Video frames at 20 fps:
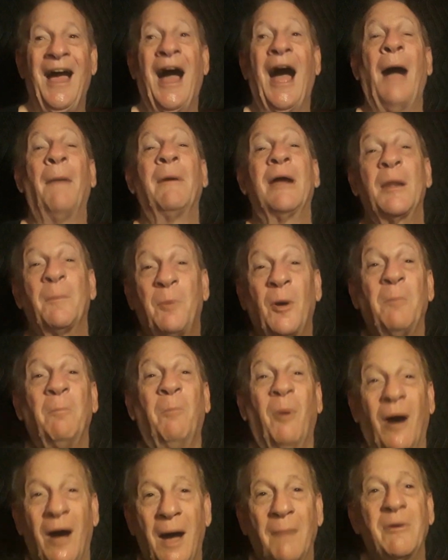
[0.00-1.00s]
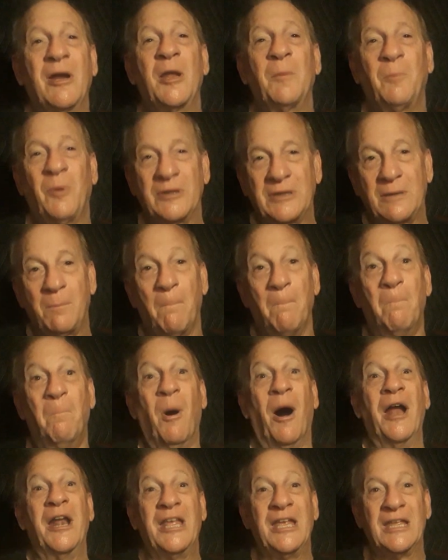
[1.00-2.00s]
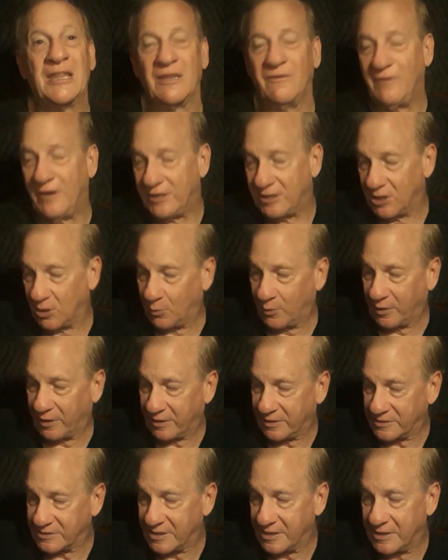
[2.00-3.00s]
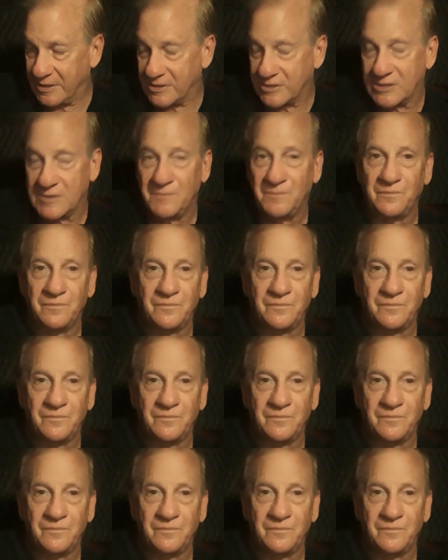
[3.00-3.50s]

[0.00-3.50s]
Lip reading: I'm gonna put Bunny in the video one of these days.